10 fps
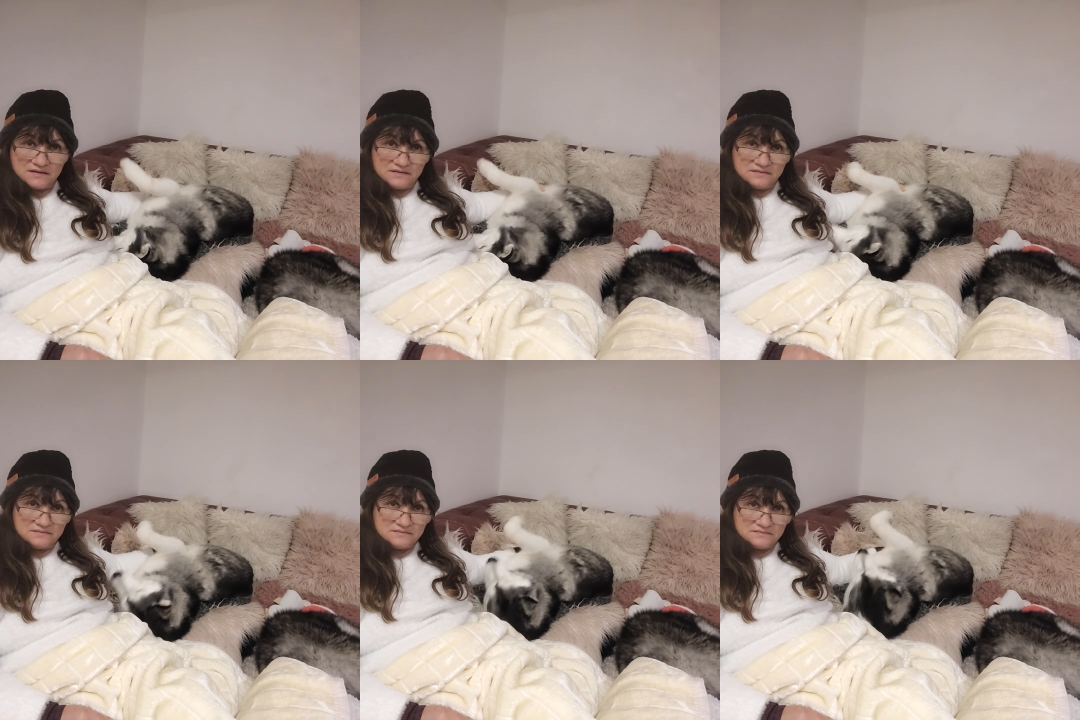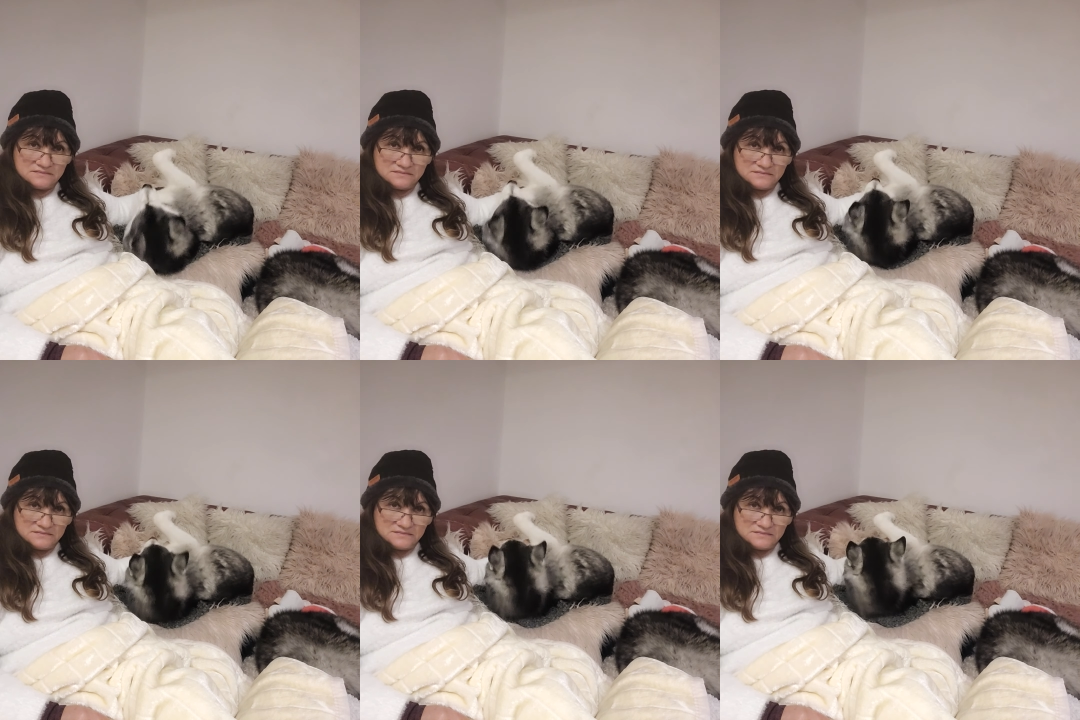
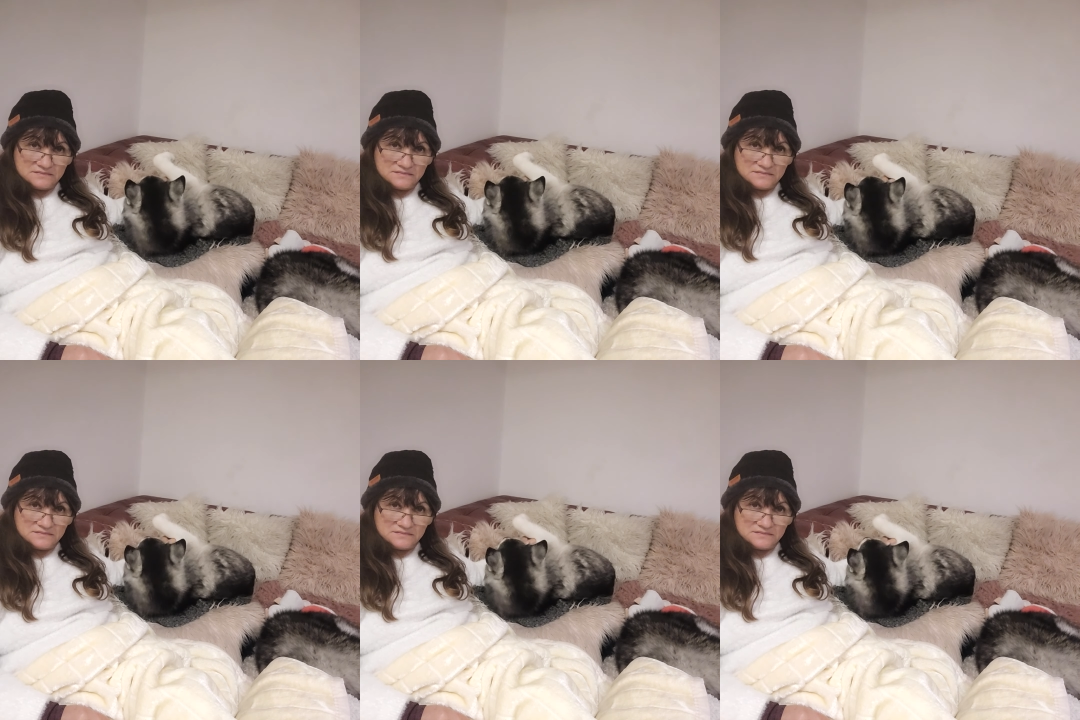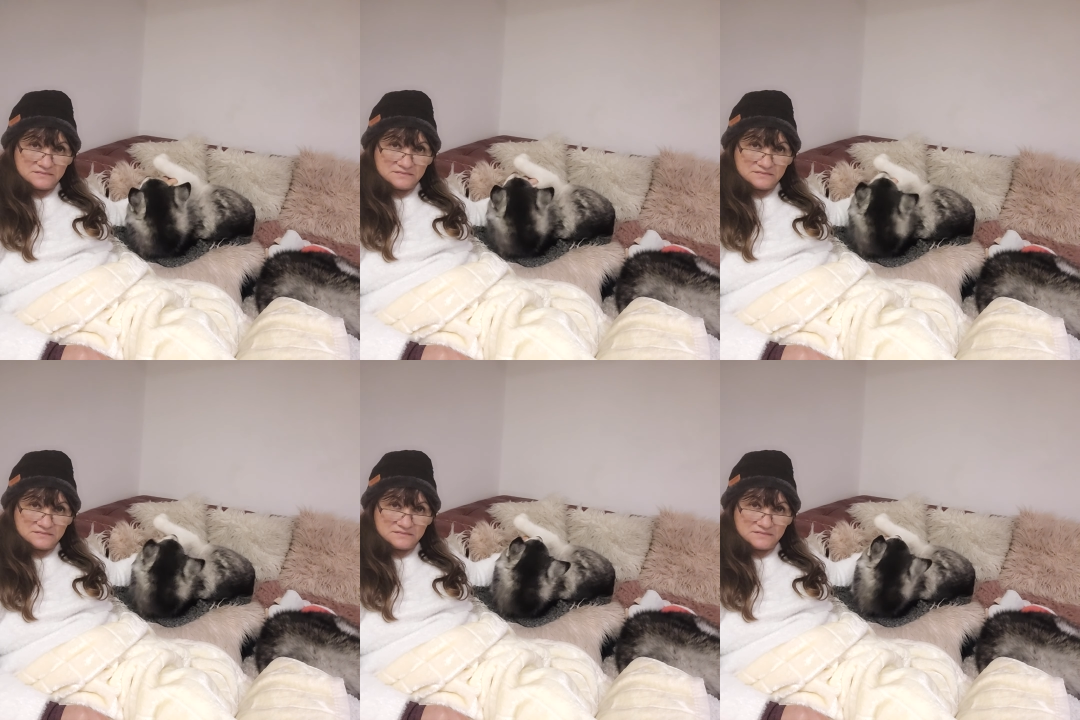Nothing is said.